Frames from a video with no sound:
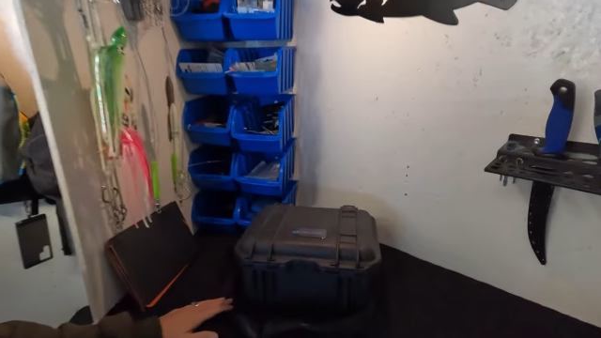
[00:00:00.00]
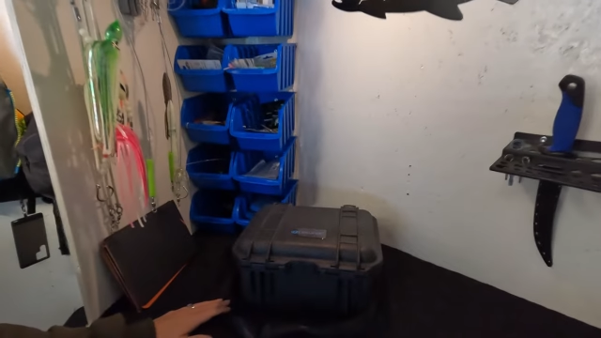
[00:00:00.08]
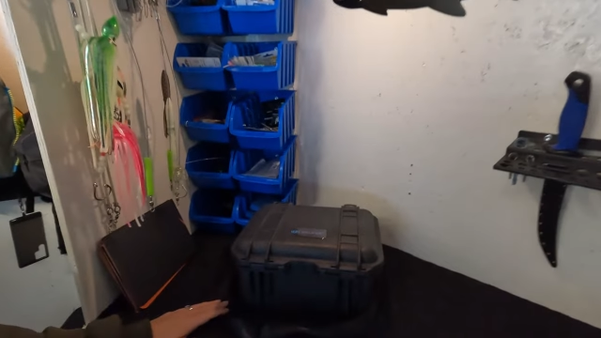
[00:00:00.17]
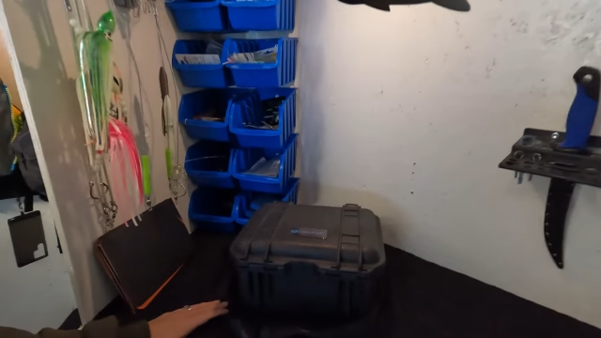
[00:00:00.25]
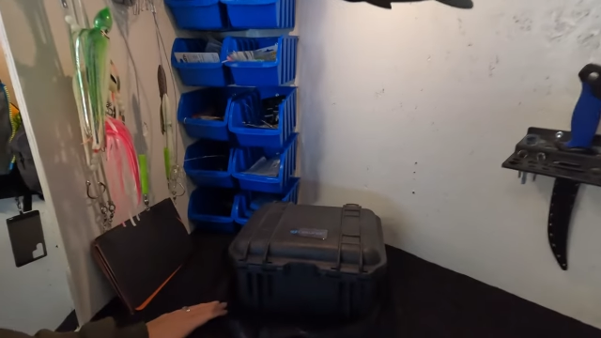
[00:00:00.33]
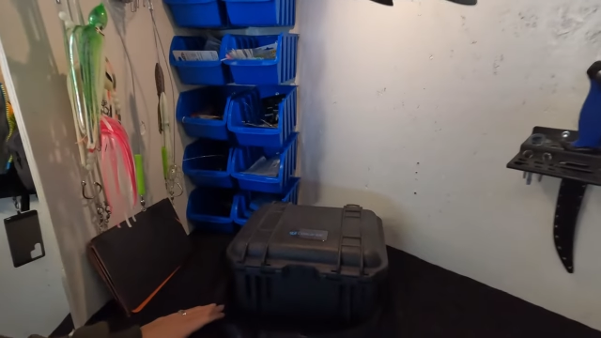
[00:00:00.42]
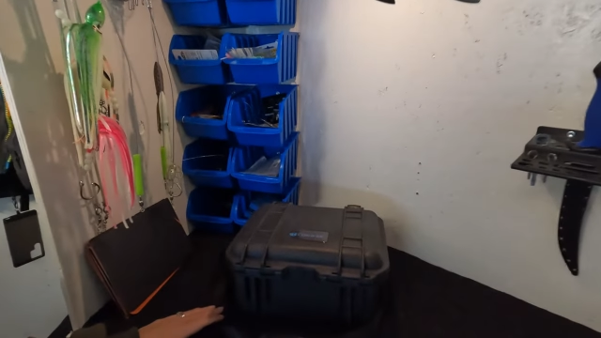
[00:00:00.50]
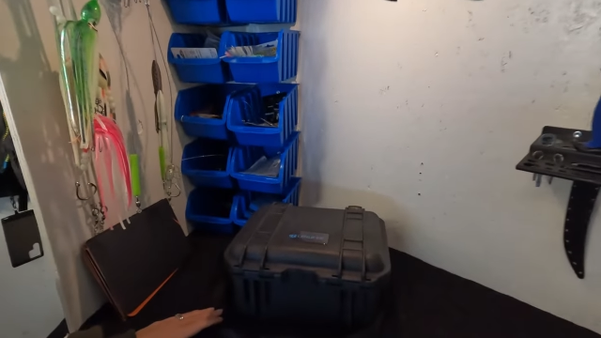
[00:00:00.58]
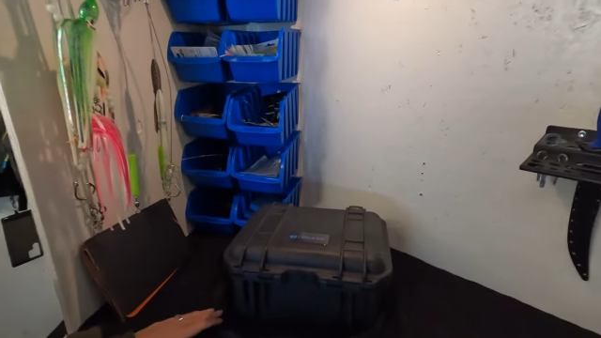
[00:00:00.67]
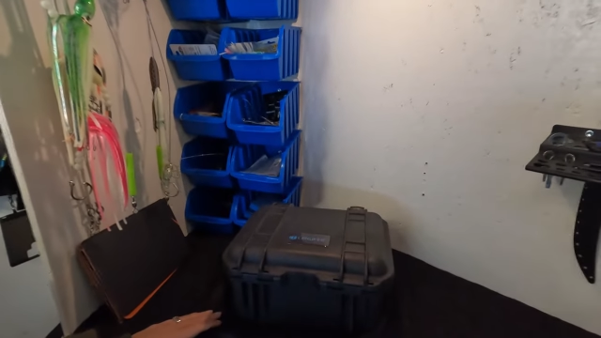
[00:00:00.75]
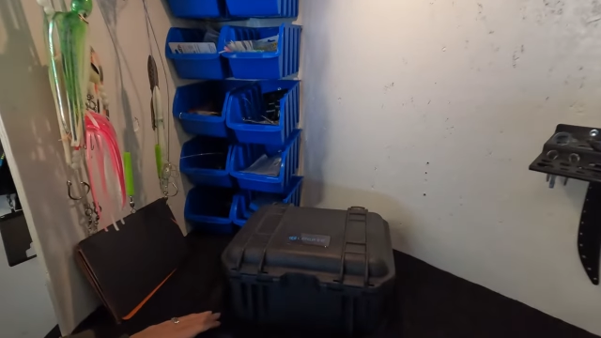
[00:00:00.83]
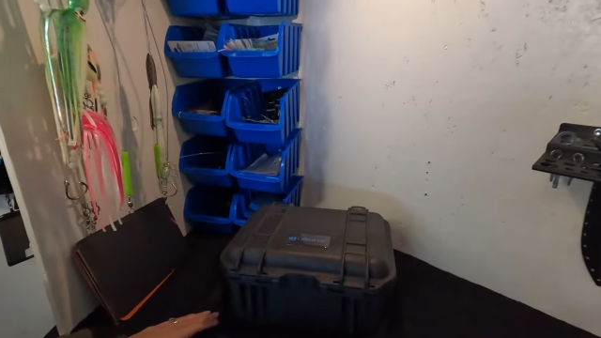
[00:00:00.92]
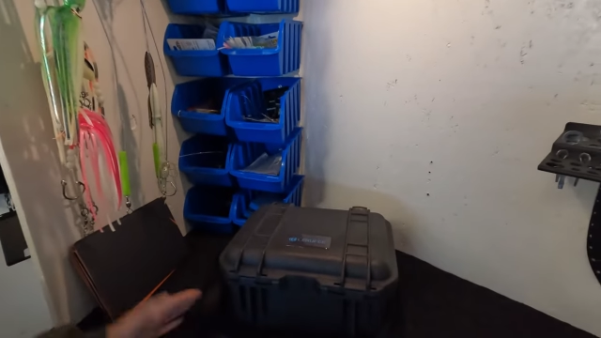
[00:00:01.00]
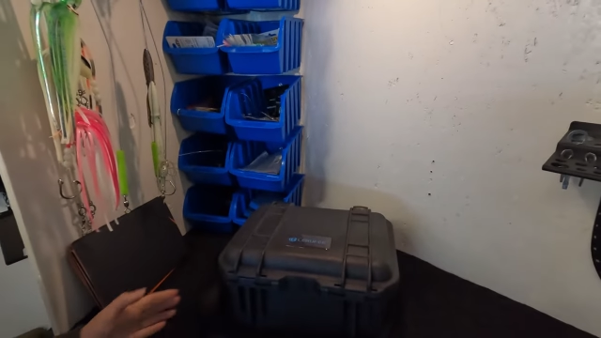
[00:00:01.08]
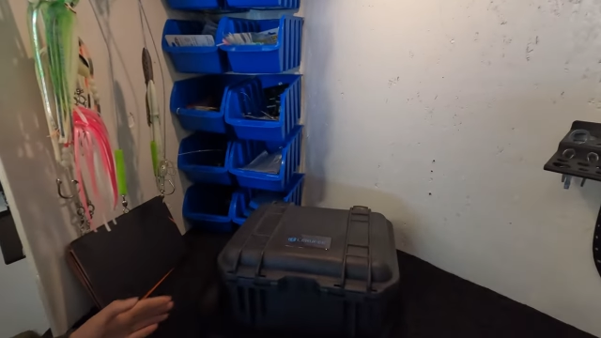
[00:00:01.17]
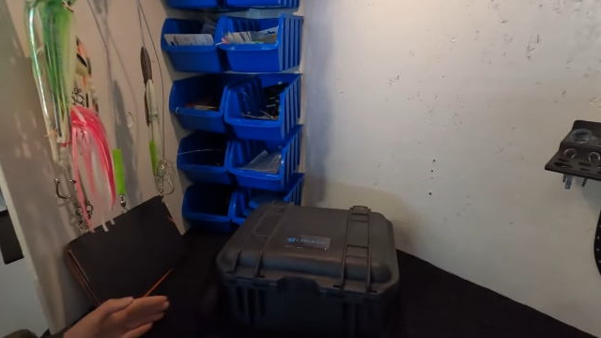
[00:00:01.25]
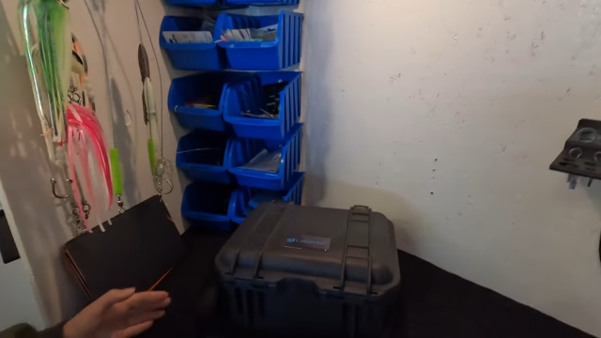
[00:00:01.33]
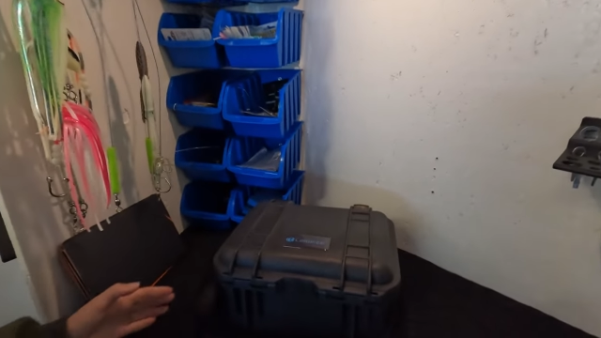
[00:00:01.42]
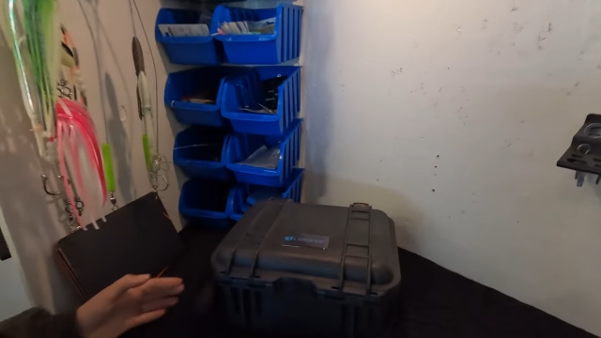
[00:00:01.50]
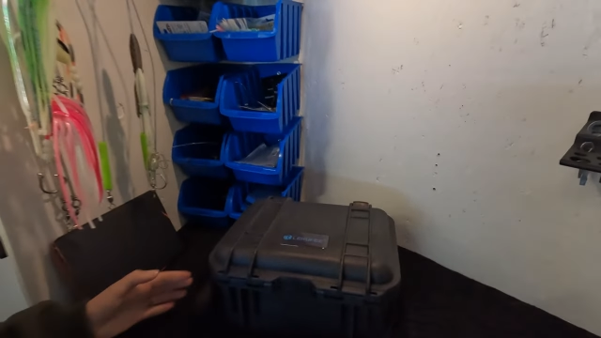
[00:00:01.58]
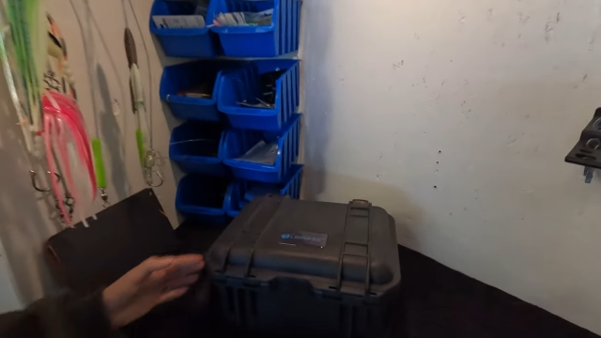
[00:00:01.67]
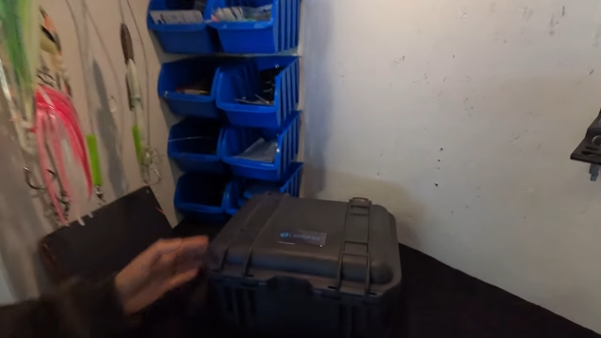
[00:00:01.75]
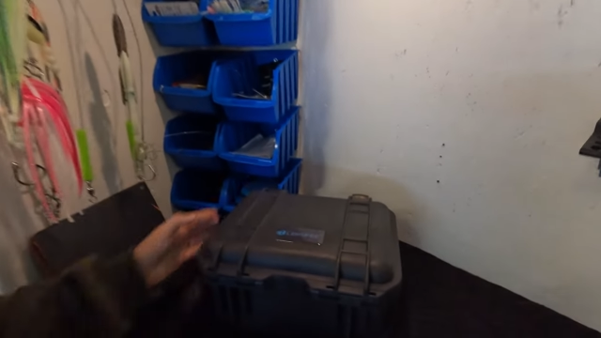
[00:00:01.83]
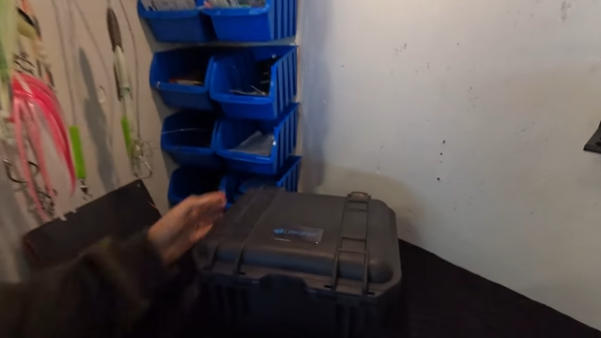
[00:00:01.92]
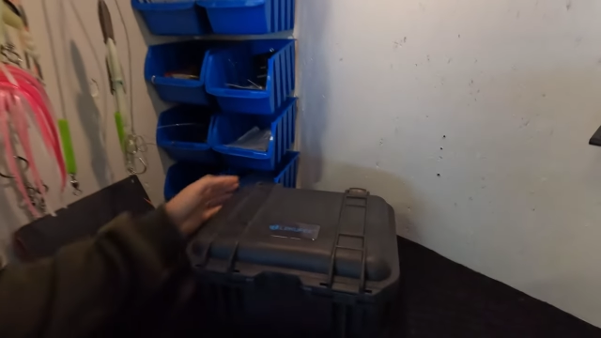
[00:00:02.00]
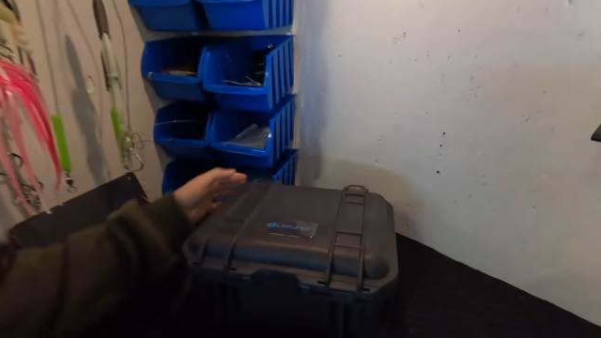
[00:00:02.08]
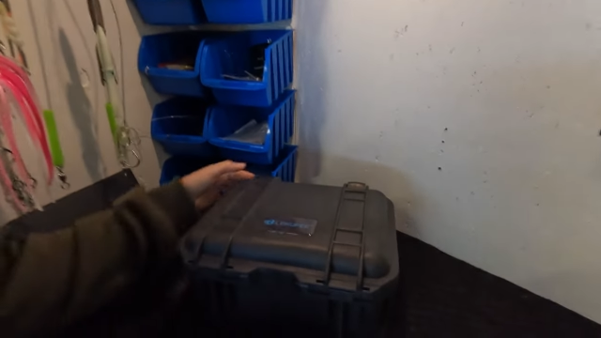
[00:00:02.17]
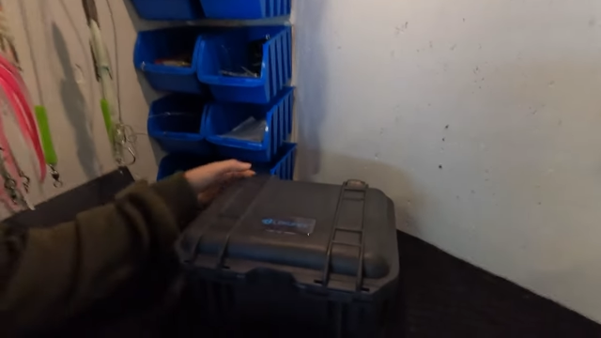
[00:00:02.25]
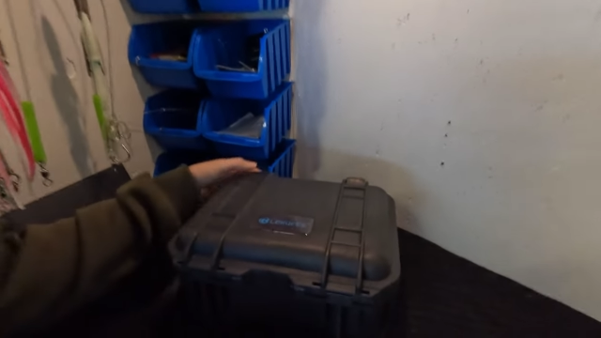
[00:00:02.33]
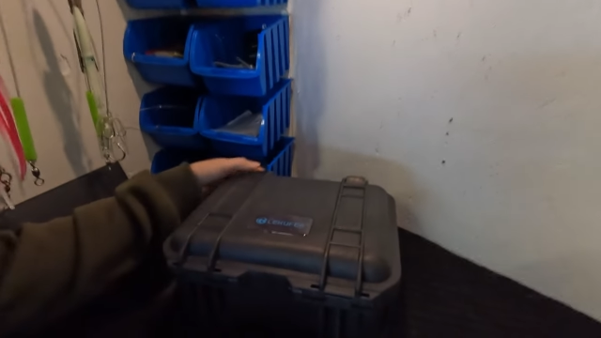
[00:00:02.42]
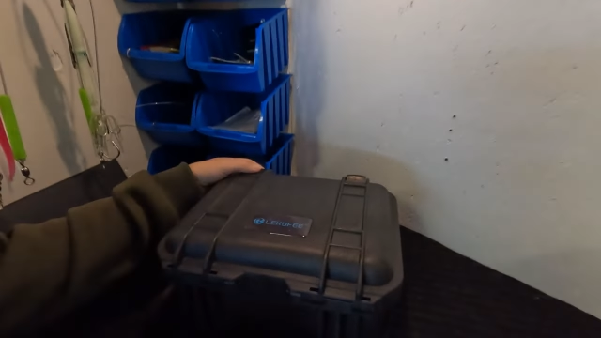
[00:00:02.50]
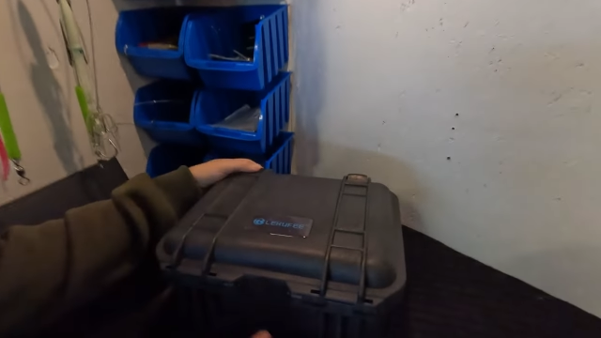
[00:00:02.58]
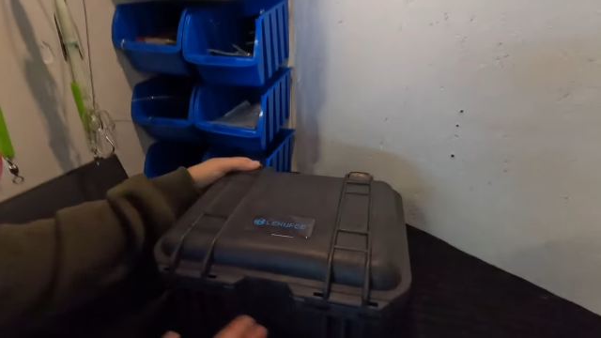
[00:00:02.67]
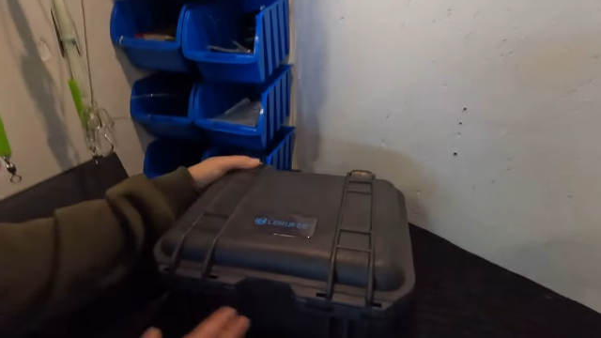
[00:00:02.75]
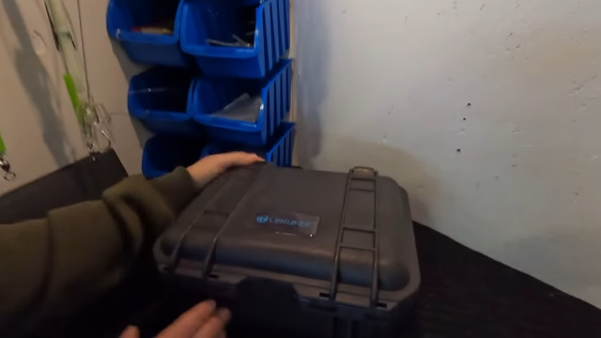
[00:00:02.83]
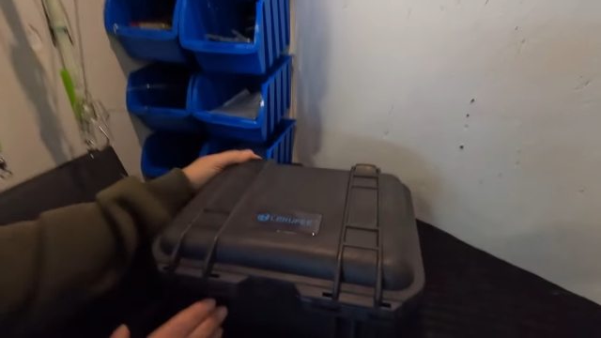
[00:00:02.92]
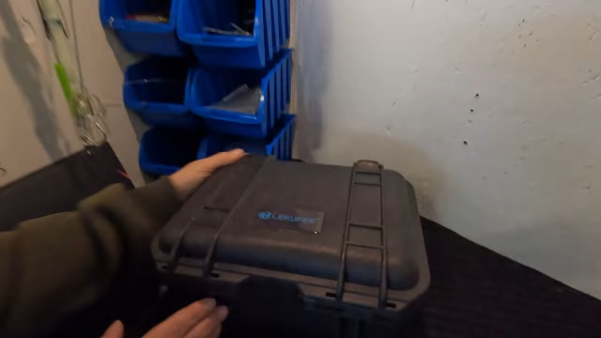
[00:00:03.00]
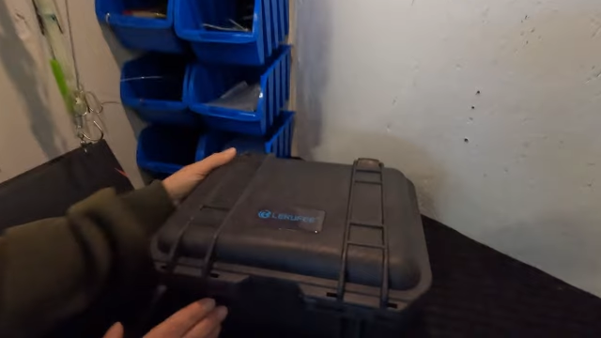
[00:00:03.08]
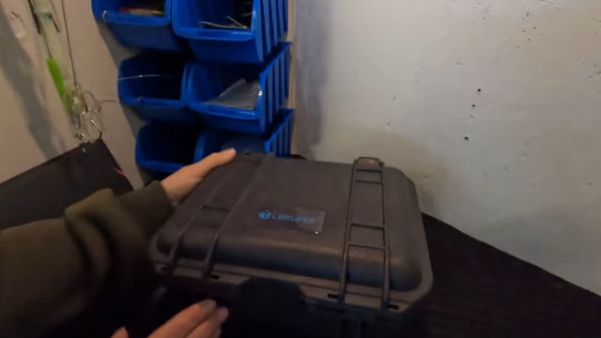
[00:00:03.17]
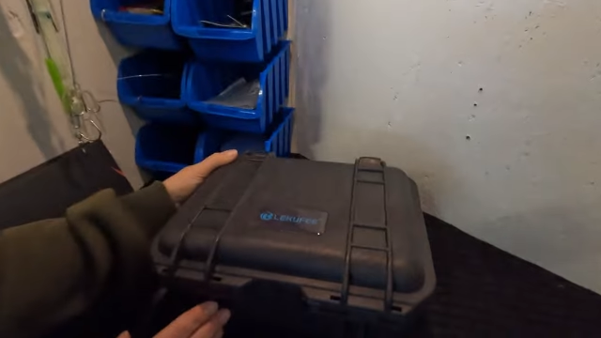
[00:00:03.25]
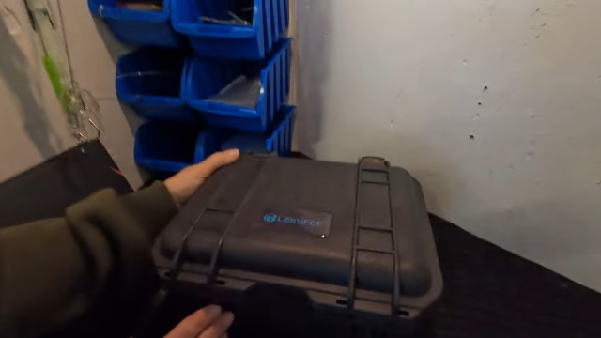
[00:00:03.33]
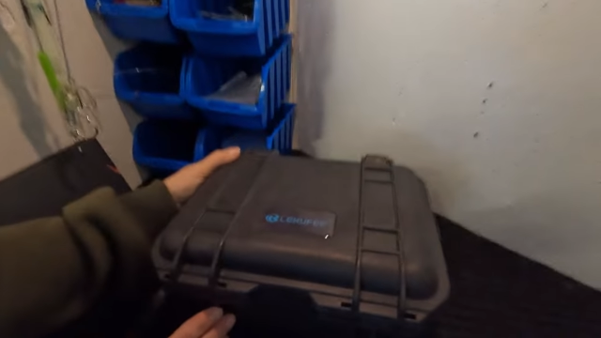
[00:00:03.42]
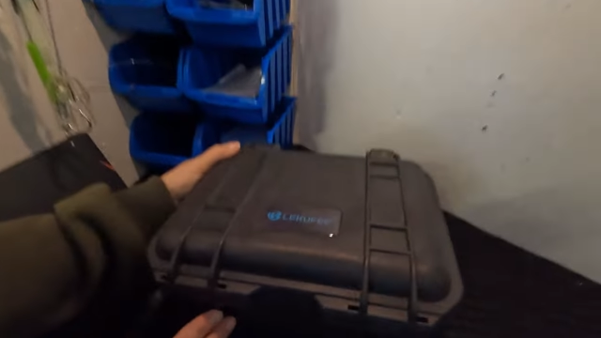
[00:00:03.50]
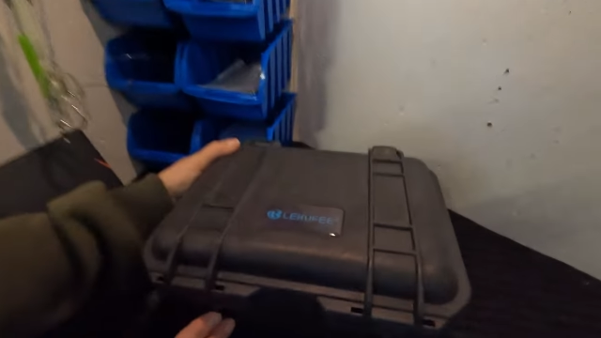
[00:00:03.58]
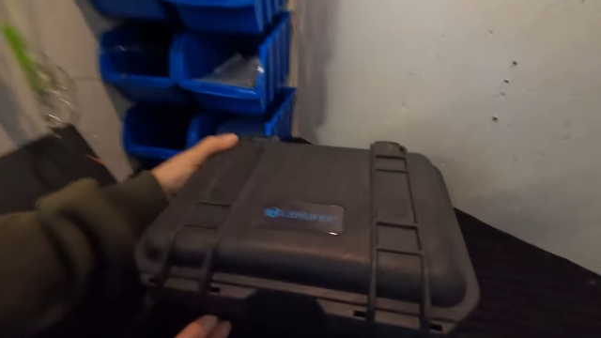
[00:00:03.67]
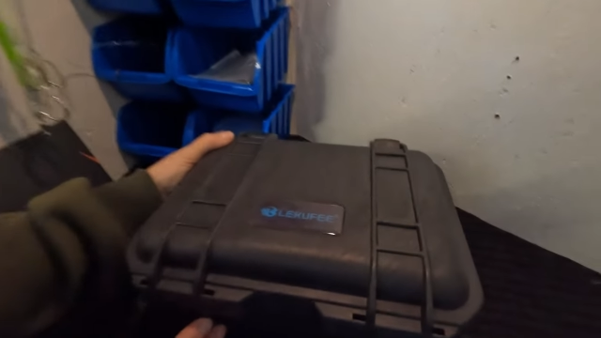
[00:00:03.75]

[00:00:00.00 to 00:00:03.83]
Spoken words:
(no speaker visible)